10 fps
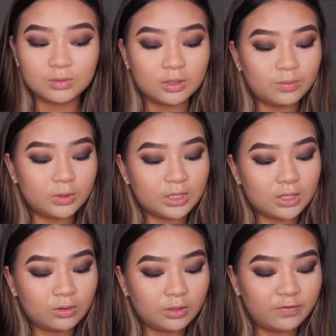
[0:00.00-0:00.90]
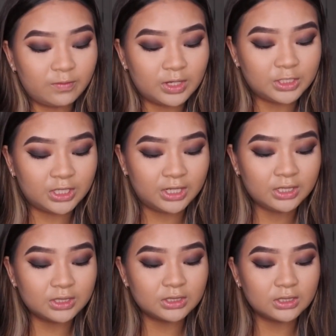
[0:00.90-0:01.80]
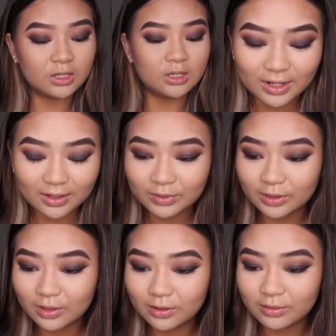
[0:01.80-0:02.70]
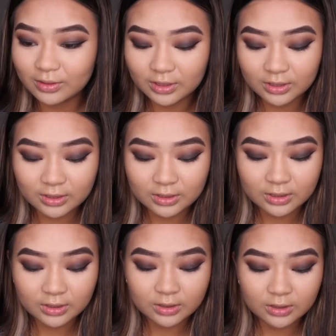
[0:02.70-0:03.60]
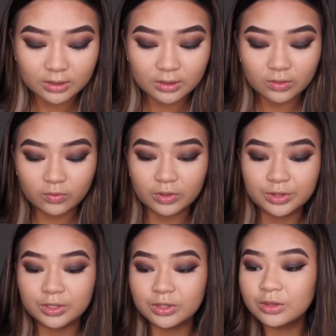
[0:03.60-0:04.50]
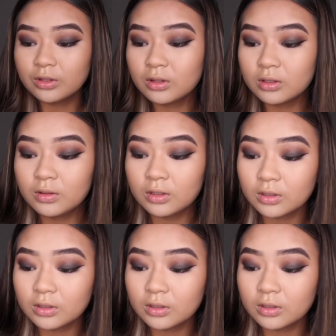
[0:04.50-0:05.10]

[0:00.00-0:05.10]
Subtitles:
I'm gonna put that all over my cheeks. I'm gonna go in with the 3rd